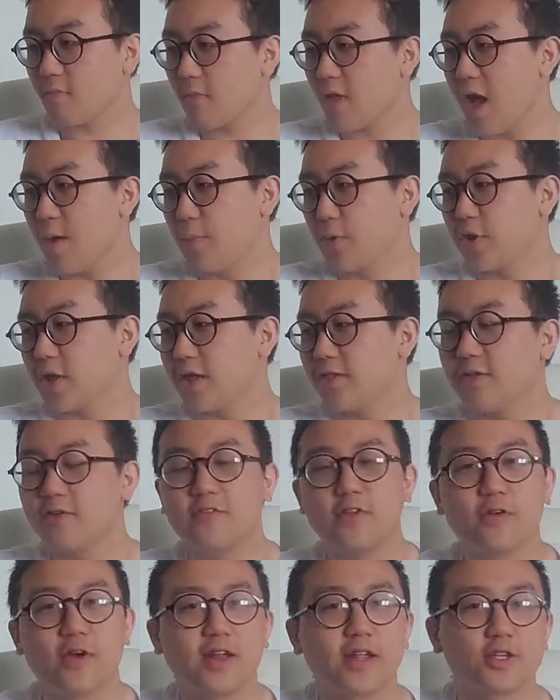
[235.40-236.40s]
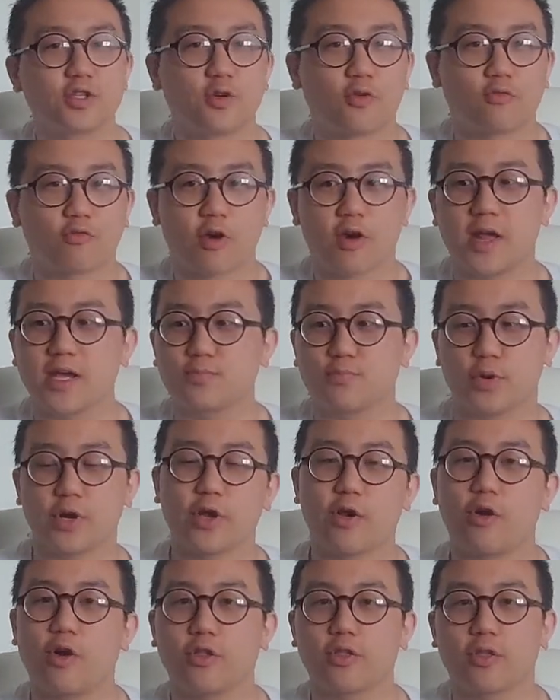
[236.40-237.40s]
I put it in the video editing software, that's putting
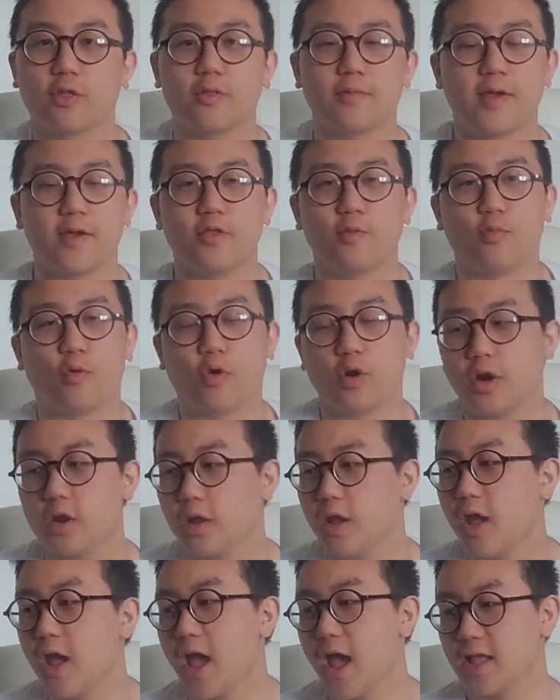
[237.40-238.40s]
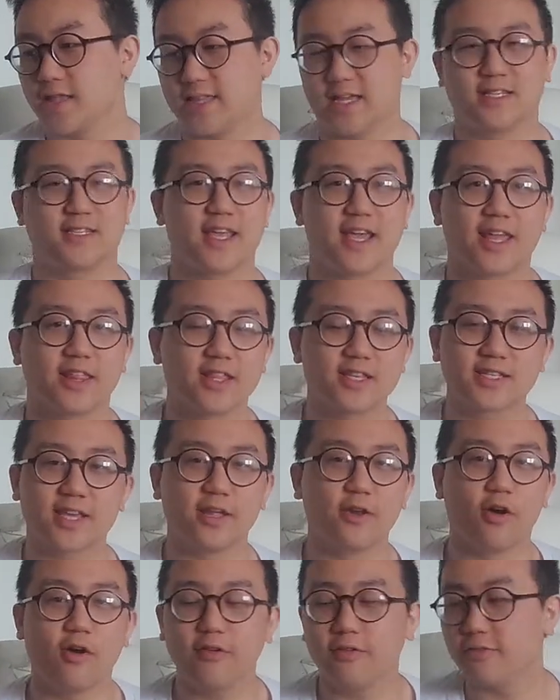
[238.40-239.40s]
the meat in the board. That's taking the
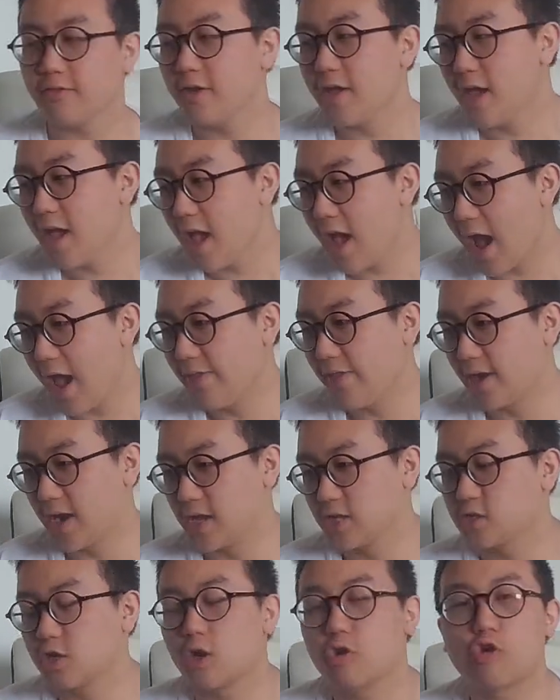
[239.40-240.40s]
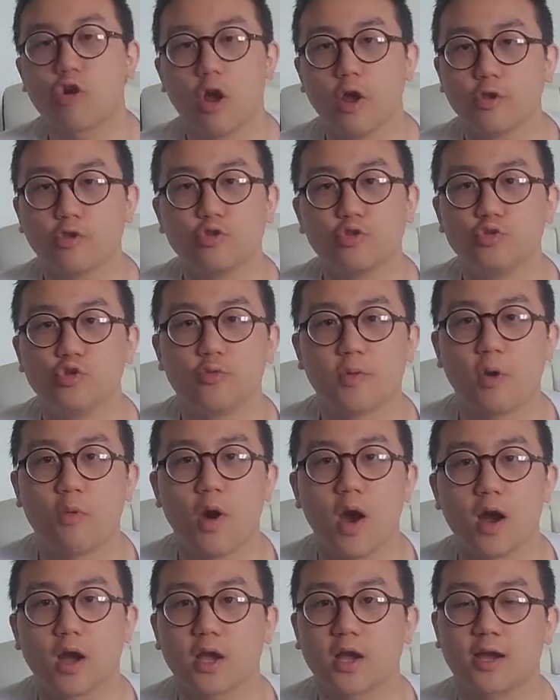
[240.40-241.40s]
skin off. And then I start doing my
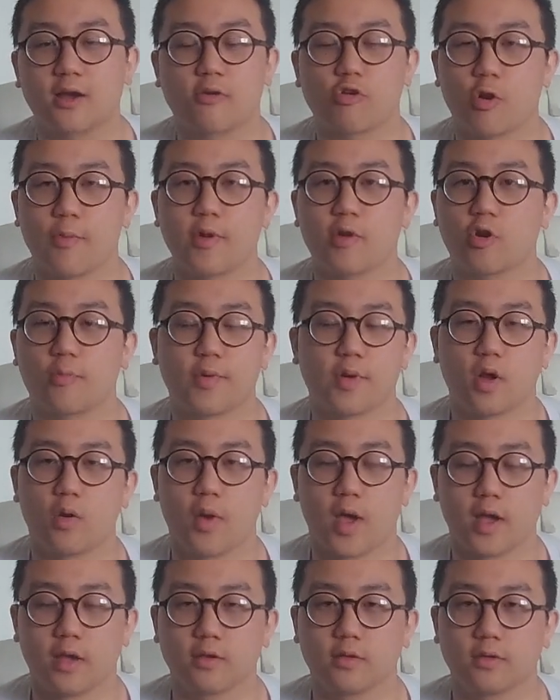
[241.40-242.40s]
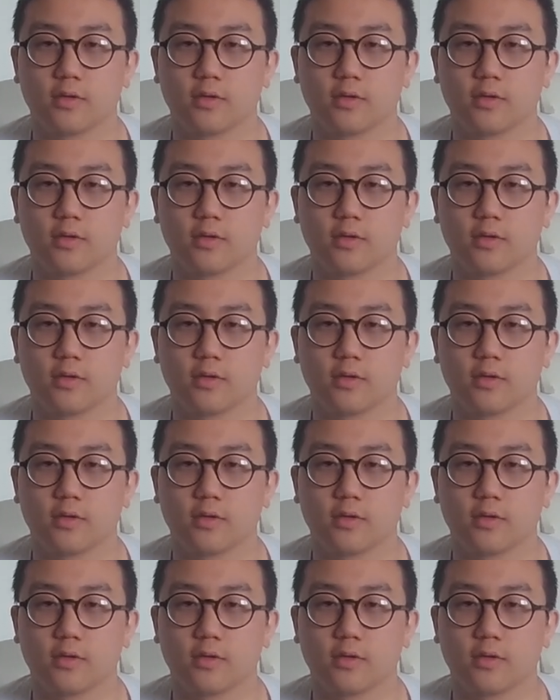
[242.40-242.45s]
work, cropping away.